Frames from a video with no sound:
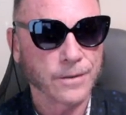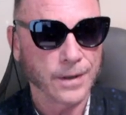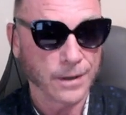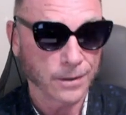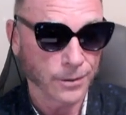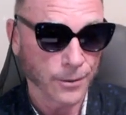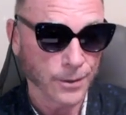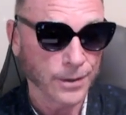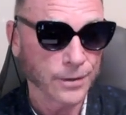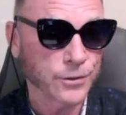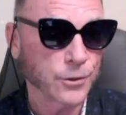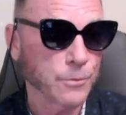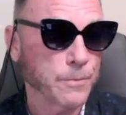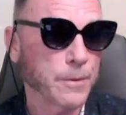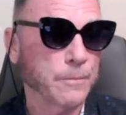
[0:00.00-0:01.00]
including
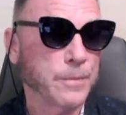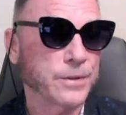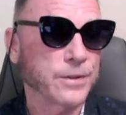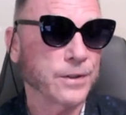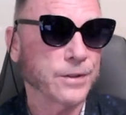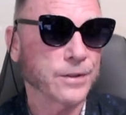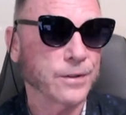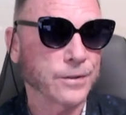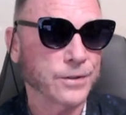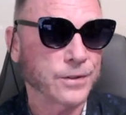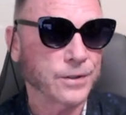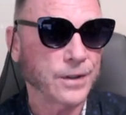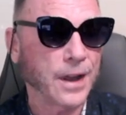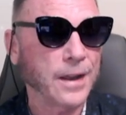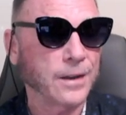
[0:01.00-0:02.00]
superpositional
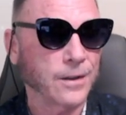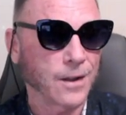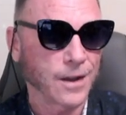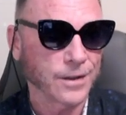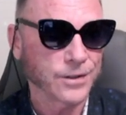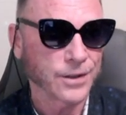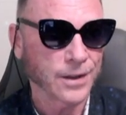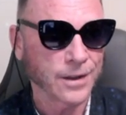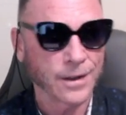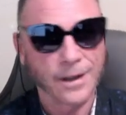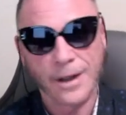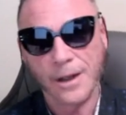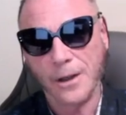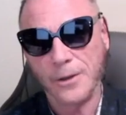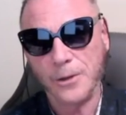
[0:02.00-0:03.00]
state logic,
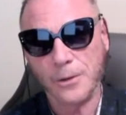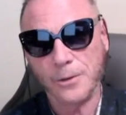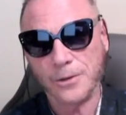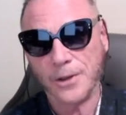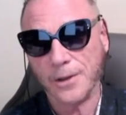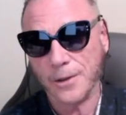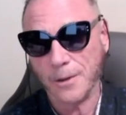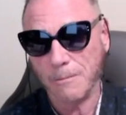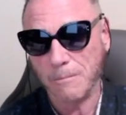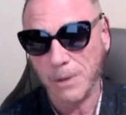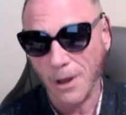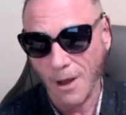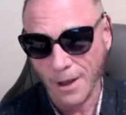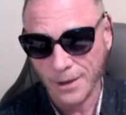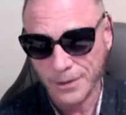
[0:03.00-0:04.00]
using the
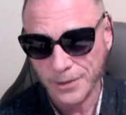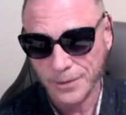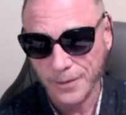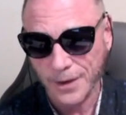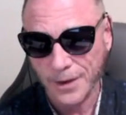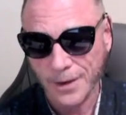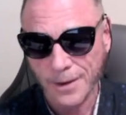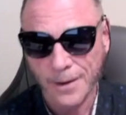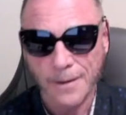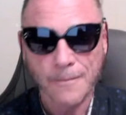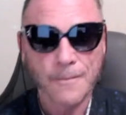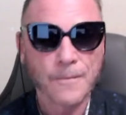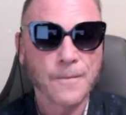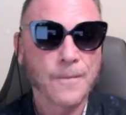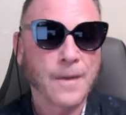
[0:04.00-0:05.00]
Bloch sphere
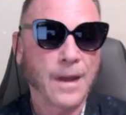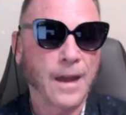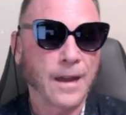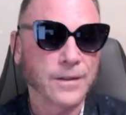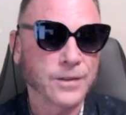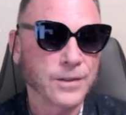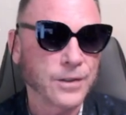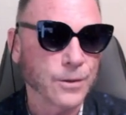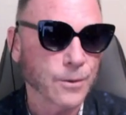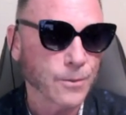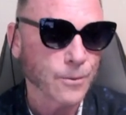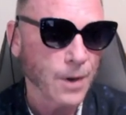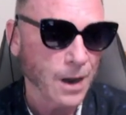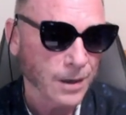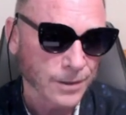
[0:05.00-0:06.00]
and
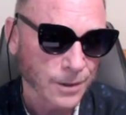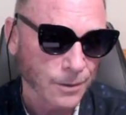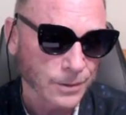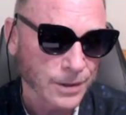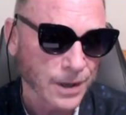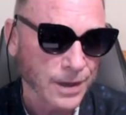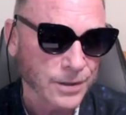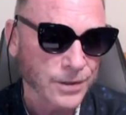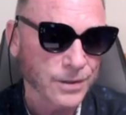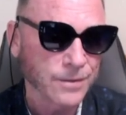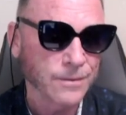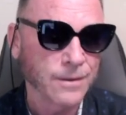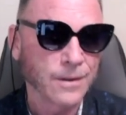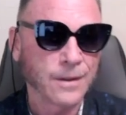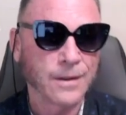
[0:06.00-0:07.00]
Dirac
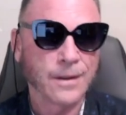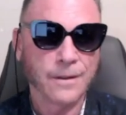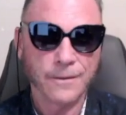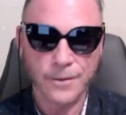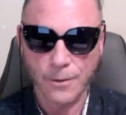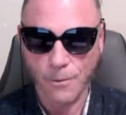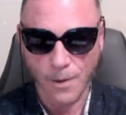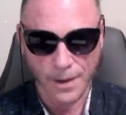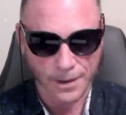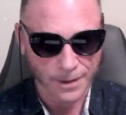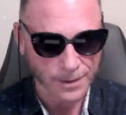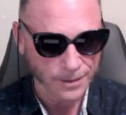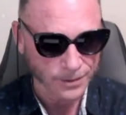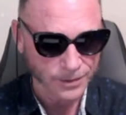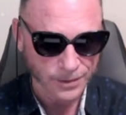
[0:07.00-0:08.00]
notation. You want
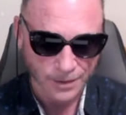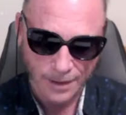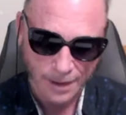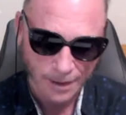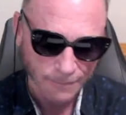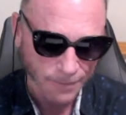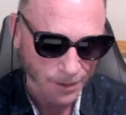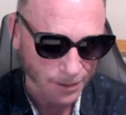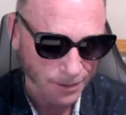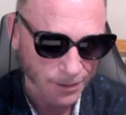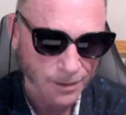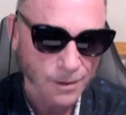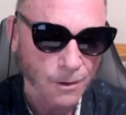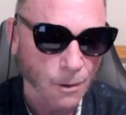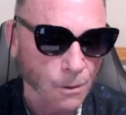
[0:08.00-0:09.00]
to have the
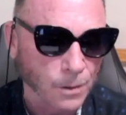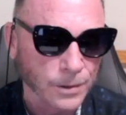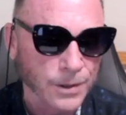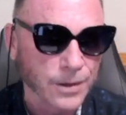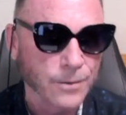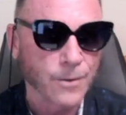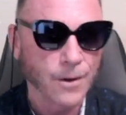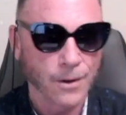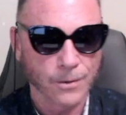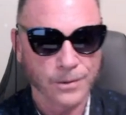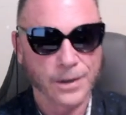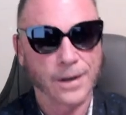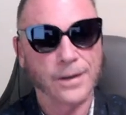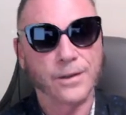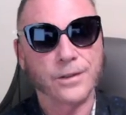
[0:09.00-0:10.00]
golden road
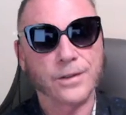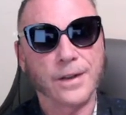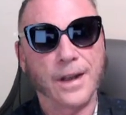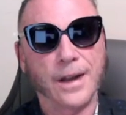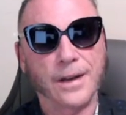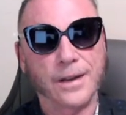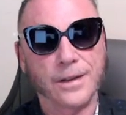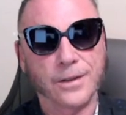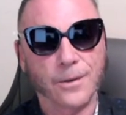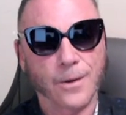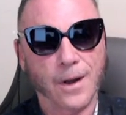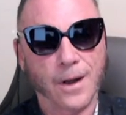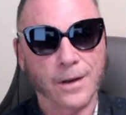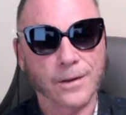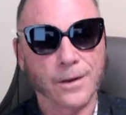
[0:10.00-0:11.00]
to understanding
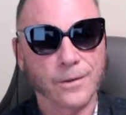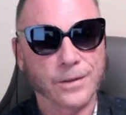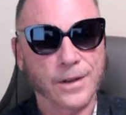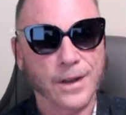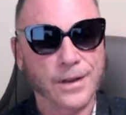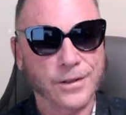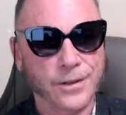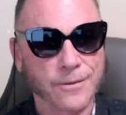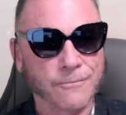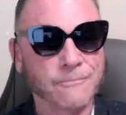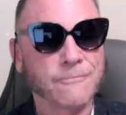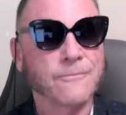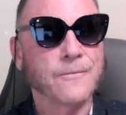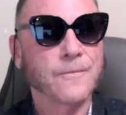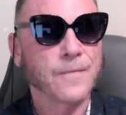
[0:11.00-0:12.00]
Dirac notation?
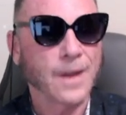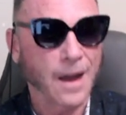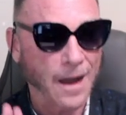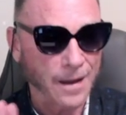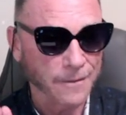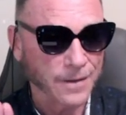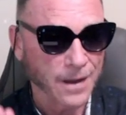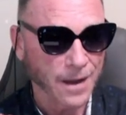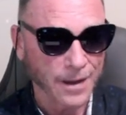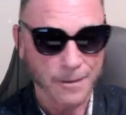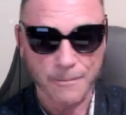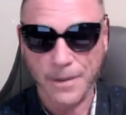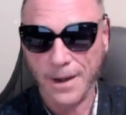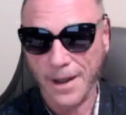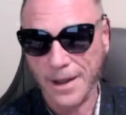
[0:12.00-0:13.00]
I've got
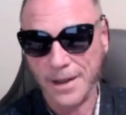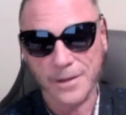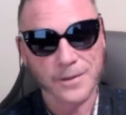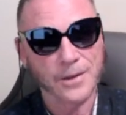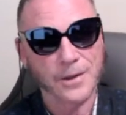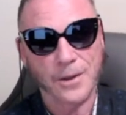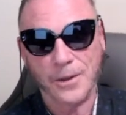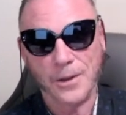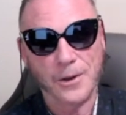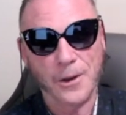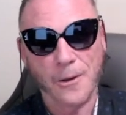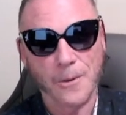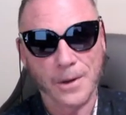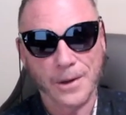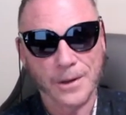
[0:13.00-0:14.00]
it, but I can tell you
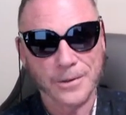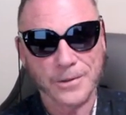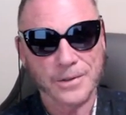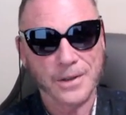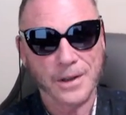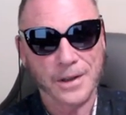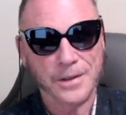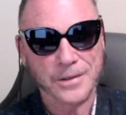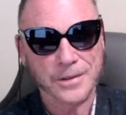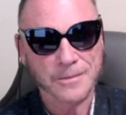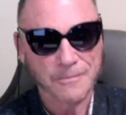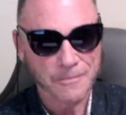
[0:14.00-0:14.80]
no one else does.